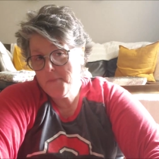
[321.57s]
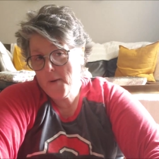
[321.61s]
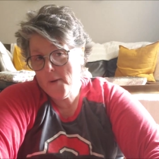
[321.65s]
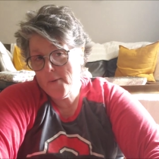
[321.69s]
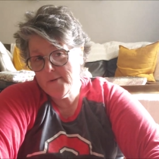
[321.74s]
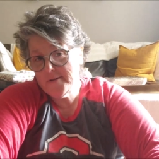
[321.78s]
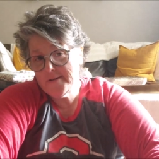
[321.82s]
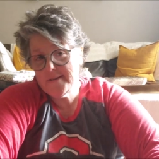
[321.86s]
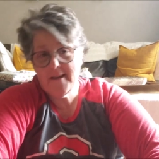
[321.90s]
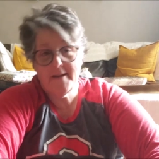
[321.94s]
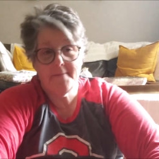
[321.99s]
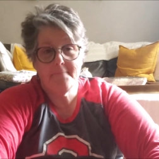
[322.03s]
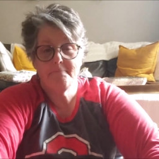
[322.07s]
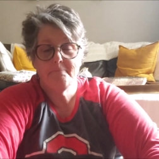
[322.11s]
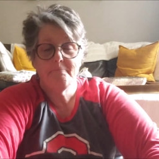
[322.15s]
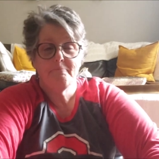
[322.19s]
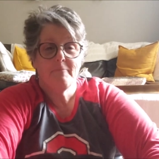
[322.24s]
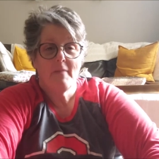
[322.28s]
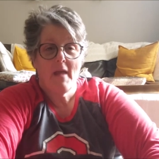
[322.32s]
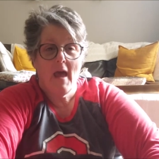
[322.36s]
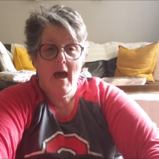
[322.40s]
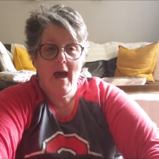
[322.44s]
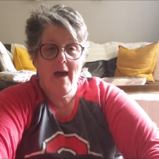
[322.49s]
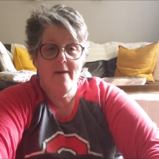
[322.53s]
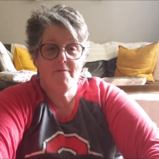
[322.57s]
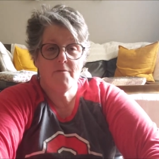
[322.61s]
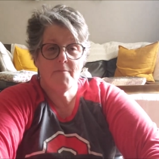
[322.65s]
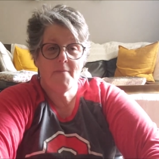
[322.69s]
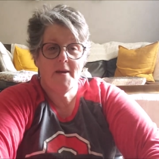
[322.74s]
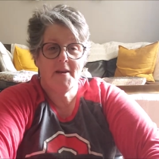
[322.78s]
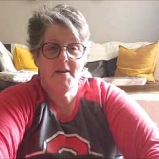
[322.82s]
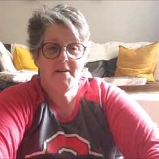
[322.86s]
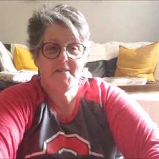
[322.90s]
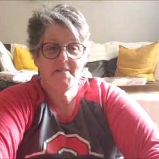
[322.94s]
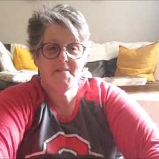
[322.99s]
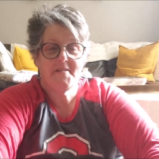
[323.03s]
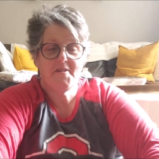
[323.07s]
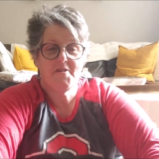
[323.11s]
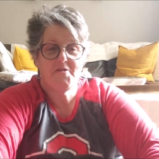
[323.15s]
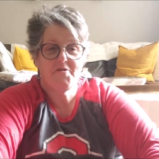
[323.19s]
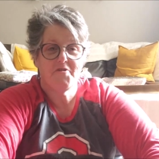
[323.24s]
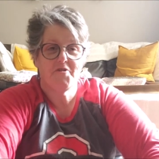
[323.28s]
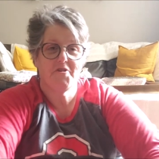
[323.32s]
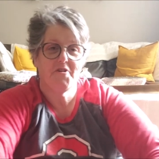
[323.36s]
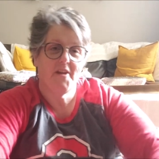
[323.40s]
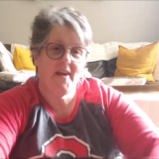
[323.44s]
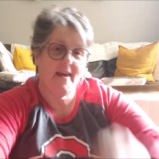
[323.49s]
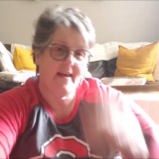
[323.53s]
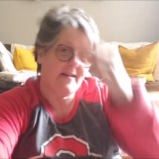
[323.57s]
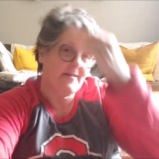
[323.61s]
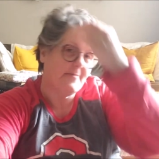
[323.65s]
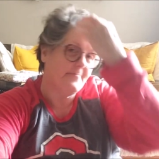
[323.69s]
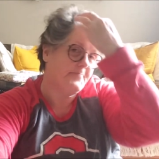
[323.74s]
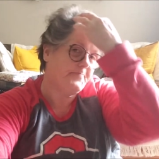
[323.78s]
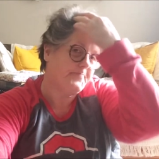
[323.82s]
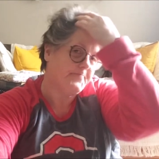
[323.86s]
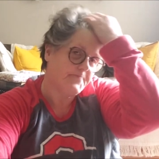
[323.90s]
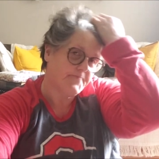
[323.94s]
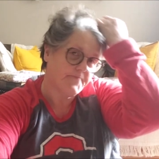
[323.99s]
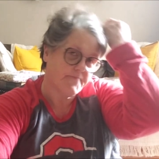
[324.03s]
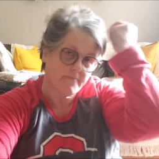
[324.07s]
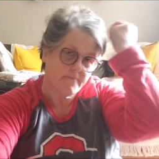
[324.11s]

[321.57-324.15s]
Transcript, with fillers: But we'll see. I haven't made a decision yet.